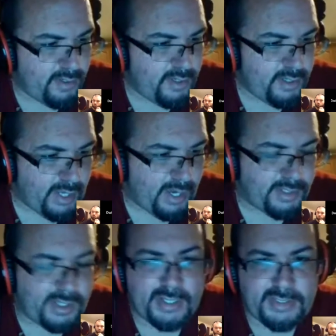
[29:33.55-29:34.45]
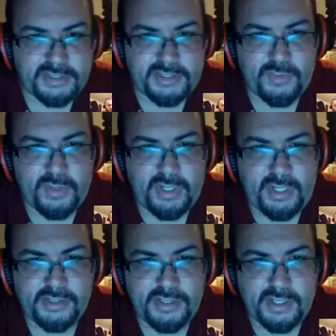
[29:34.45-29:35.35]
yeah, I'd like to see what he
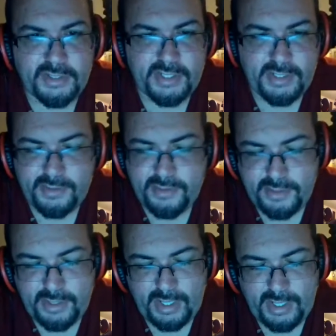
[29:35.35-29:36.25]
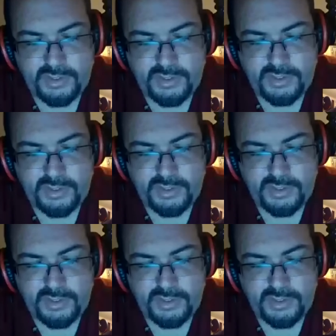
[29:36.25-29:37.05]
does, and I do think,